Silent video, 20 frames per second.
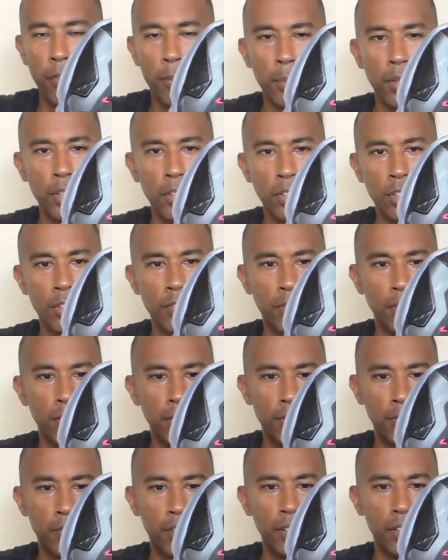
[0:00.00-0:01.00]
for me just
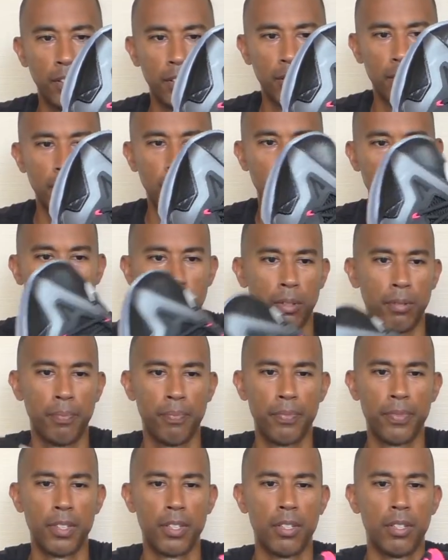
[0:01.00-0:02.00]
for feeling stable.
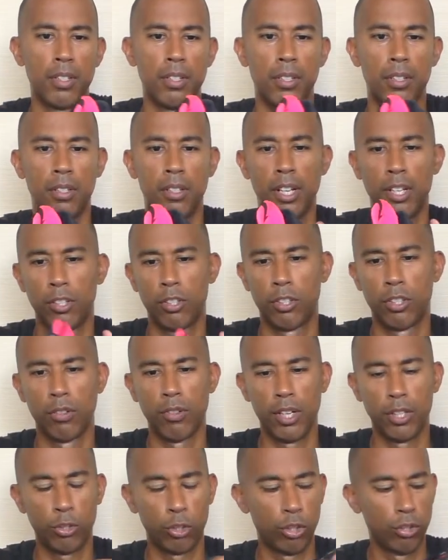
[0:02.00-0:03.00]
Yeah, just a
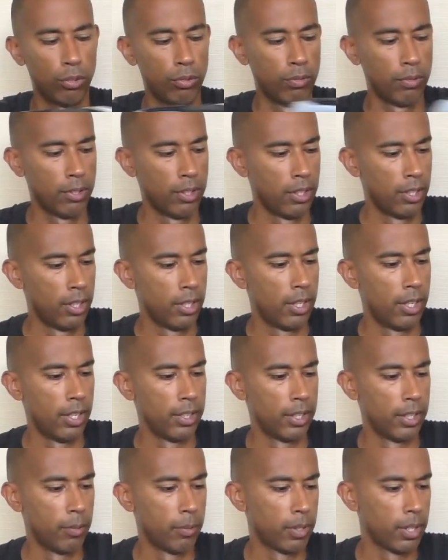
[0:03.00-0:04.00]
great shoe.
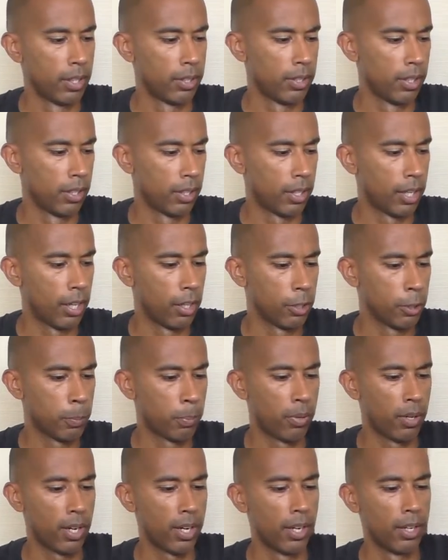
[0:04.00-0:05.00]
And then we got the King's
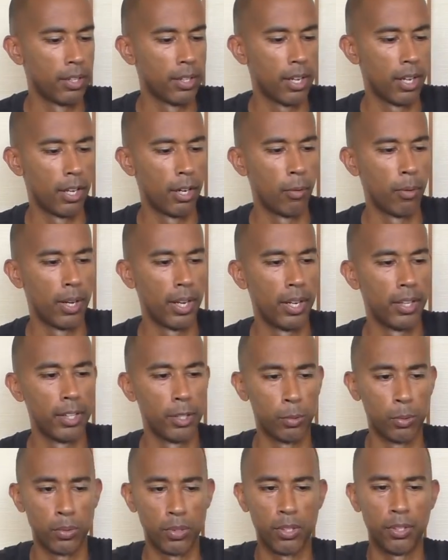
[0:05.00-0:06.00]
Pride colorway.
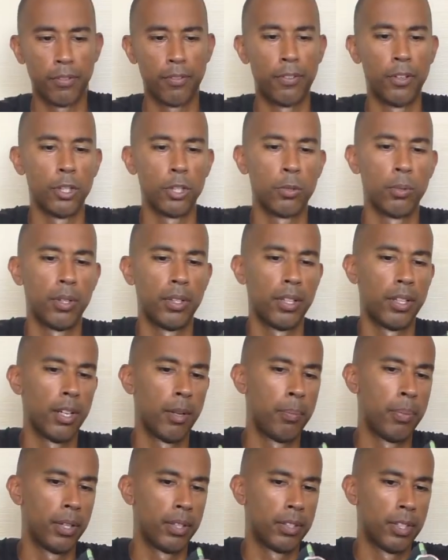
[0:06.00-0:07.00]
This was the first one that I
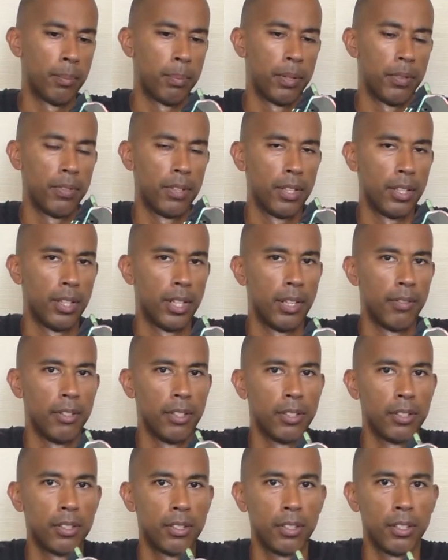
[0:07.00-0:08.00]
picked up of the
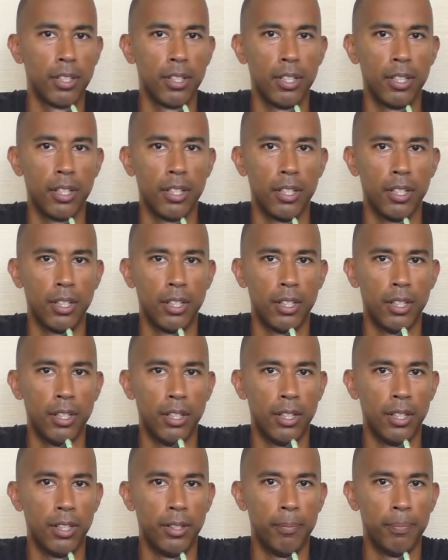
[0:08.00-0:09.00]
11s.
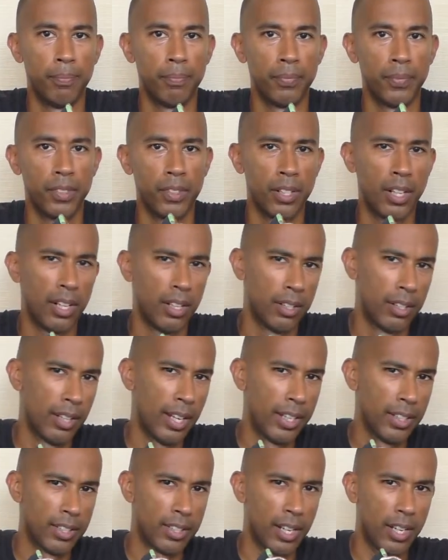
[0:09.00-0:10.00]
The
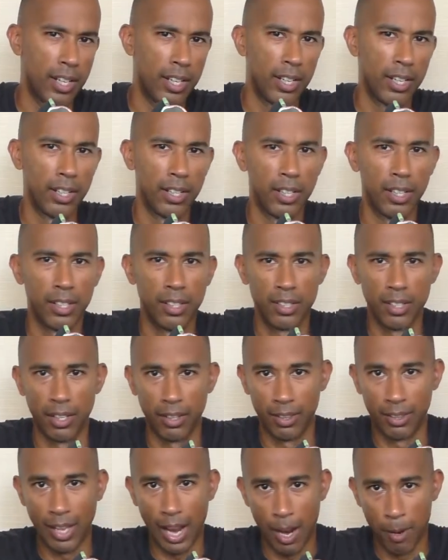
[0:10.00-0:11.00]
light's kind of hitting it. It's
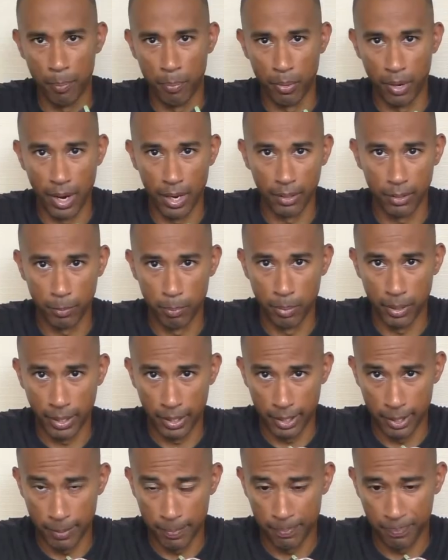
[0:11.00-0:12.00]
not that bright, but